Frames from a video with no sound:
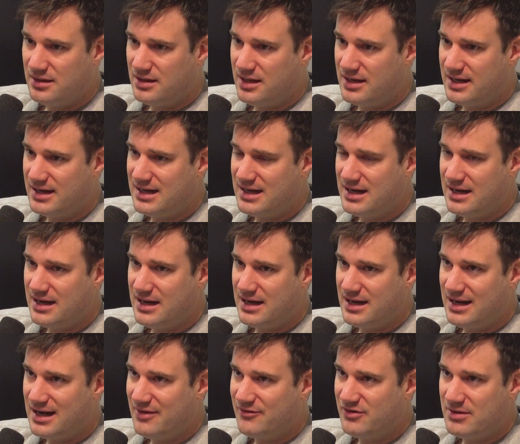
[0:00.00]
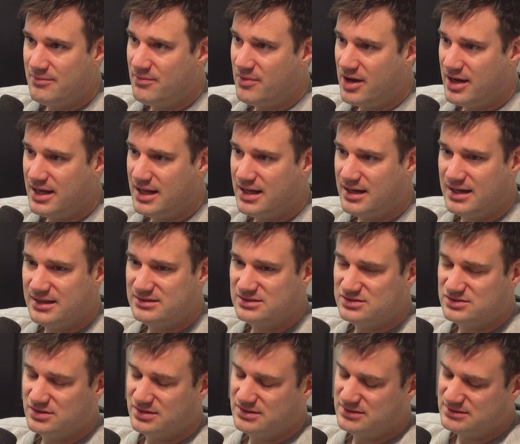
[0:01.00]
And I didn't, I didn't have any money, and I
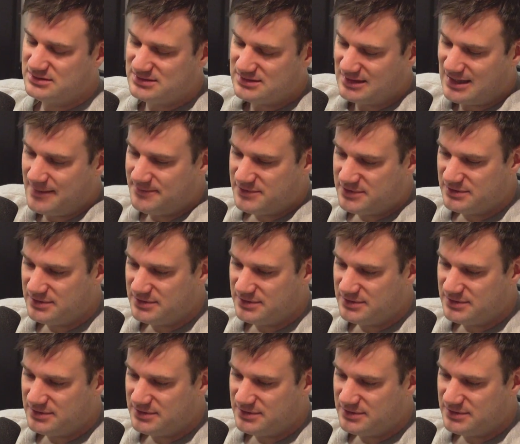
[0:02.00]
just sort of slept,